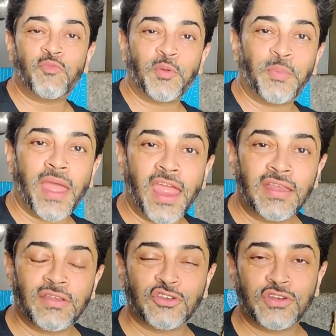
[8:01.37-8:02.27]
I've
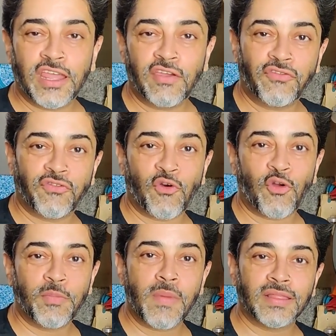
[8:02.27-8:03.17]
prepared today
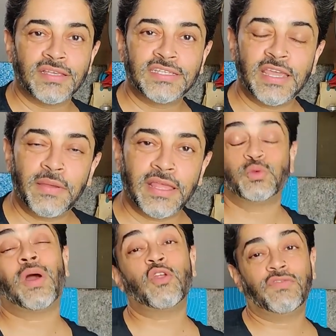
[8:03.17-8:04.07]
for Mother's Day.
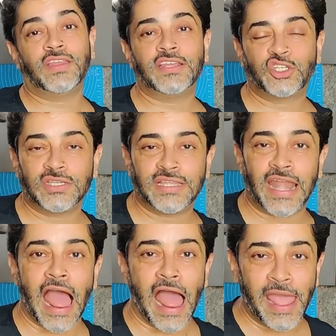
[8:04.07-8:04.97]
It's one of the dishes
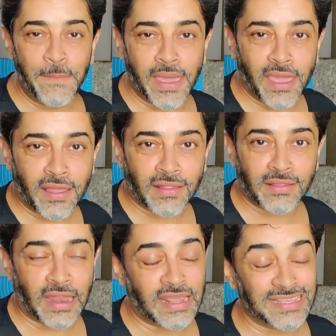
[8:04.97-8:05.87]
that I make
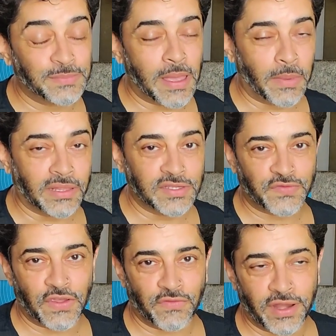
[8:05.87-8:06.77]
that is my
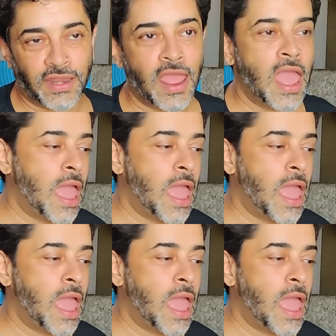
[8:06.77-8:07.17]
mother's favorite.